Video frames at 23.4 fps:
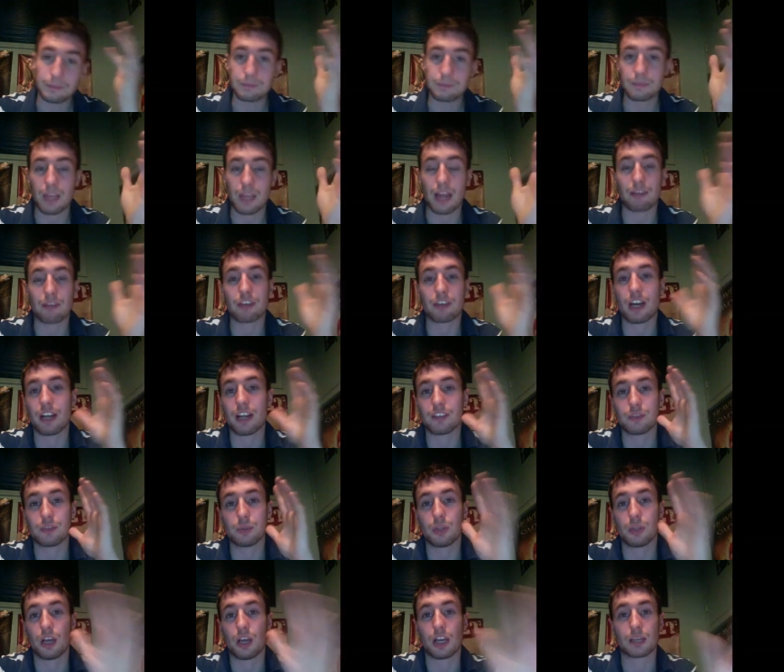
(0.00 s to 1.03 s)
I've gone
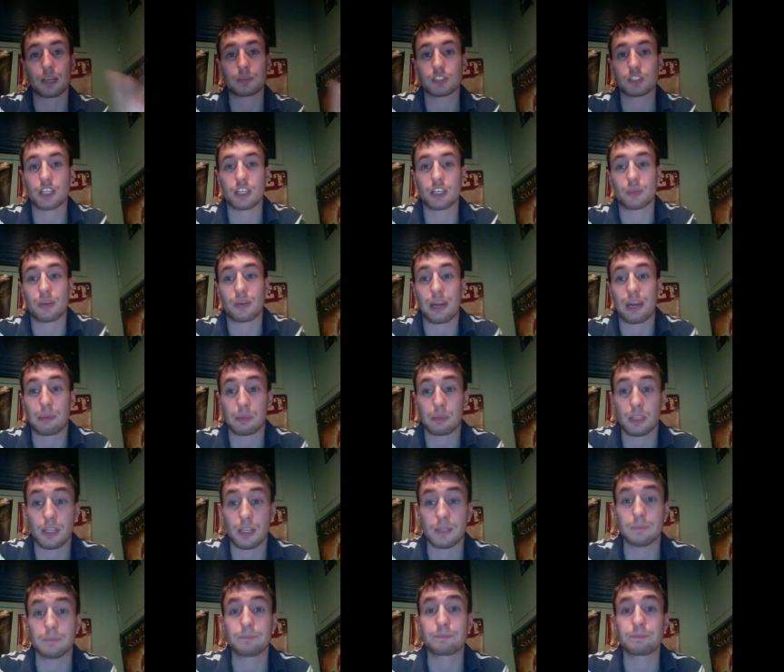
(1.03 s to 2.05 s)
too long. I'm starting to ramble
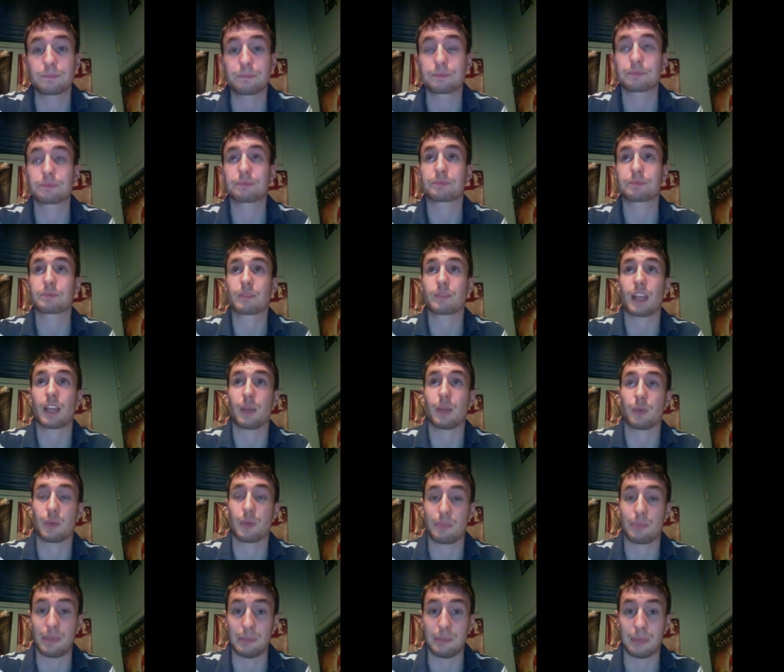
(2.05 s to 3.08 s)
on and
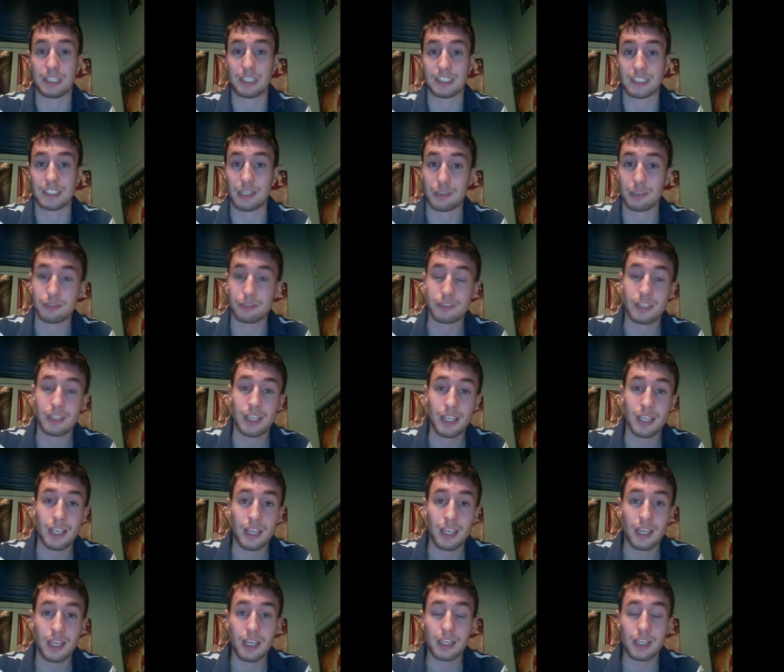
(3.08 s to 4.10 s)
repeat myself.
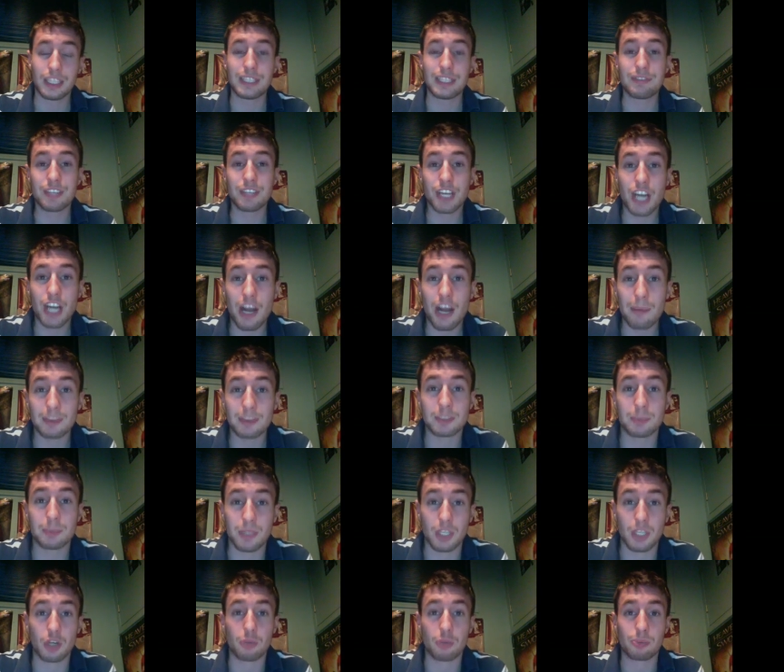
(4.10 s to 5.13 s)
Leave your comments
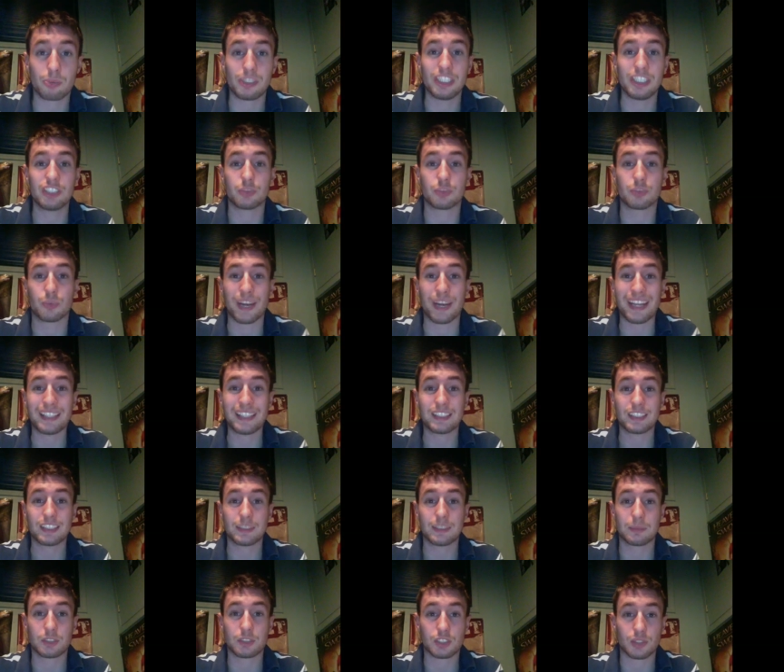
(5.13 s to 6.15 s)
below. Please rate,
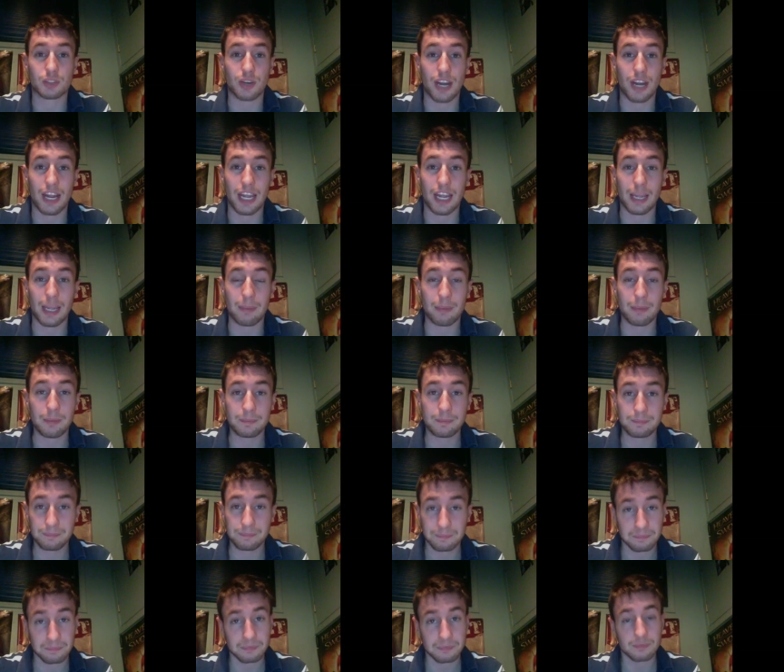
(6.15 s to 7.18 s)
subscribe.
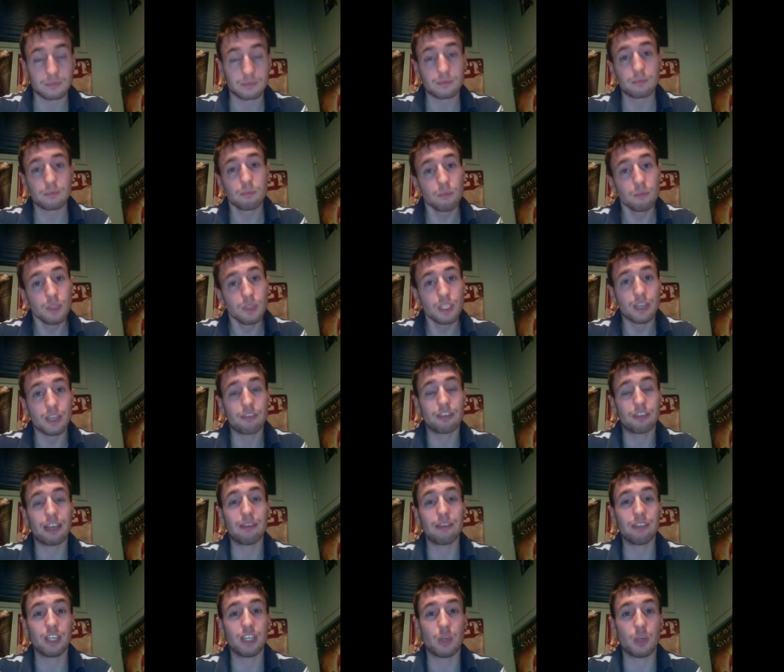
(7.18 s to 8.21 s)
If
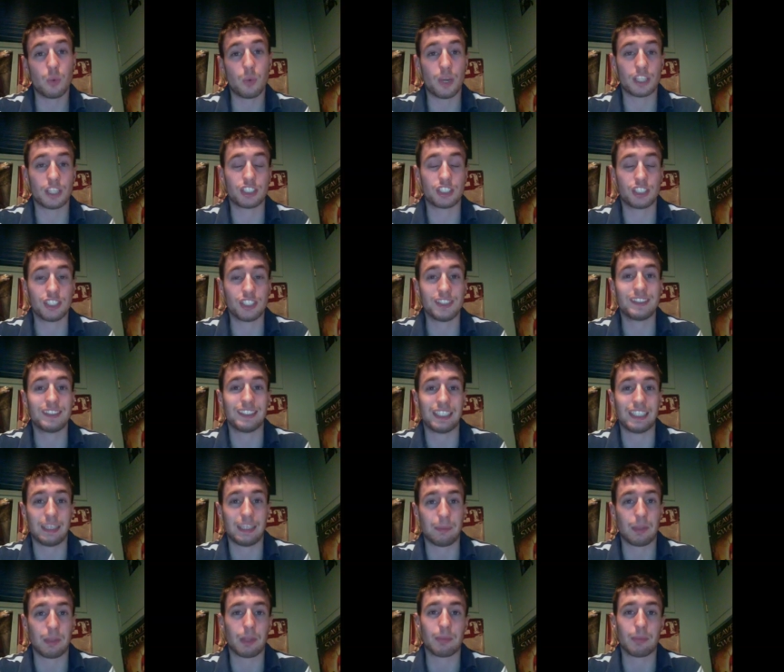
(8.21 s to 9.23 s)
you have any questions,
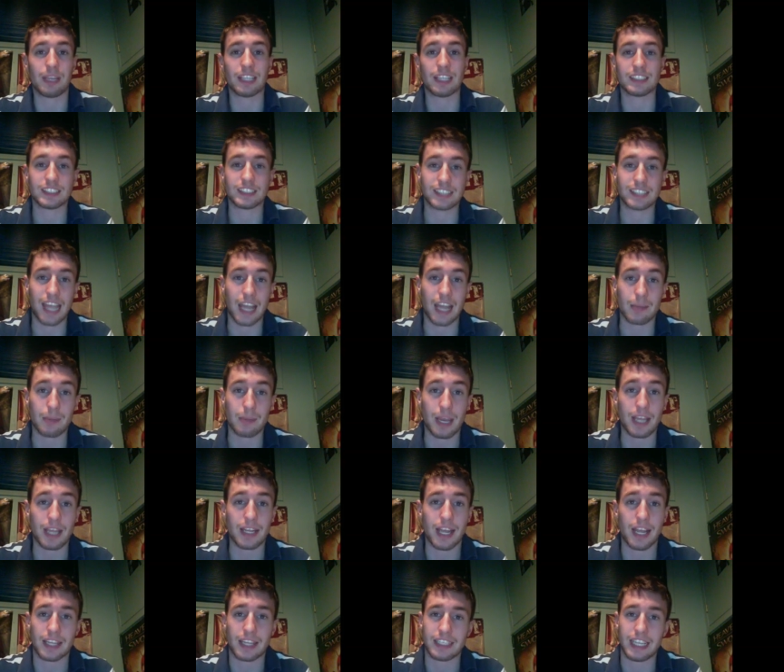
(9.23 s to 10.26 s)
email me at
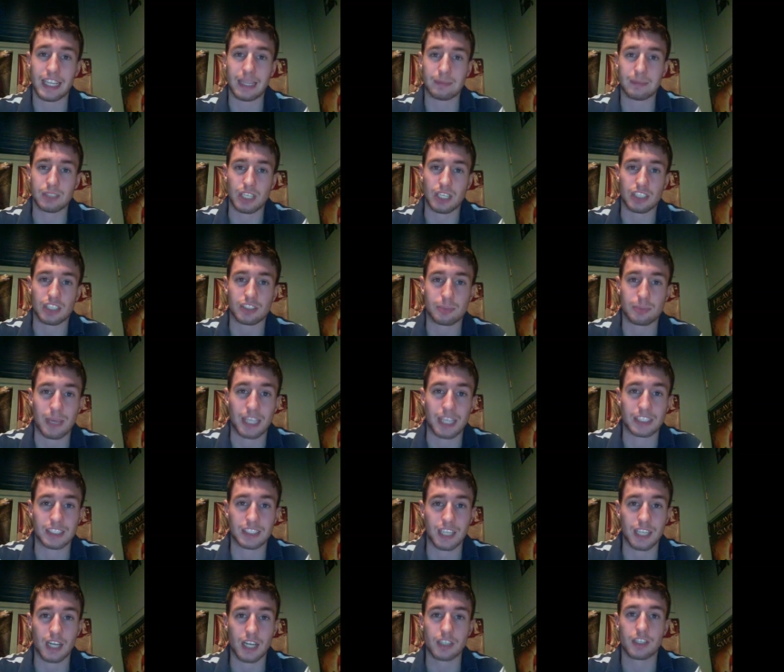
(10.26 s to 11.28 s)

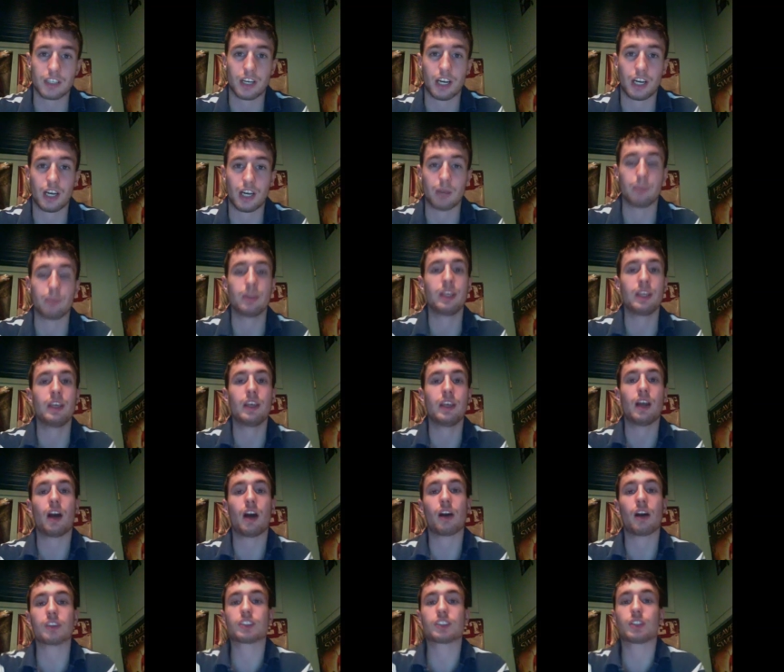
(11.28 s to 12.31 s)
sandman@gamesonsmash.com.
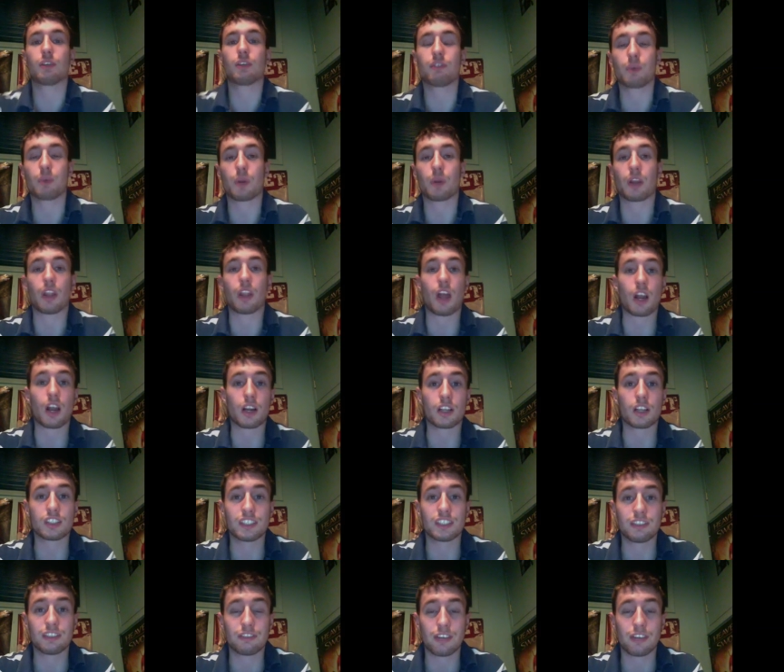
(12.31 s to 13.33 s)
Also, if you want a
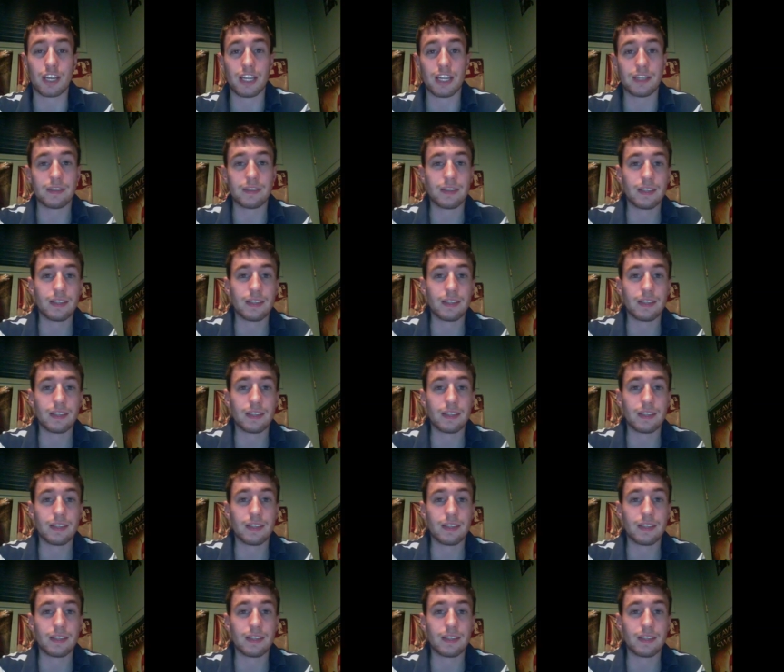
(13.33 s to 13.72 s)
Lockers invite,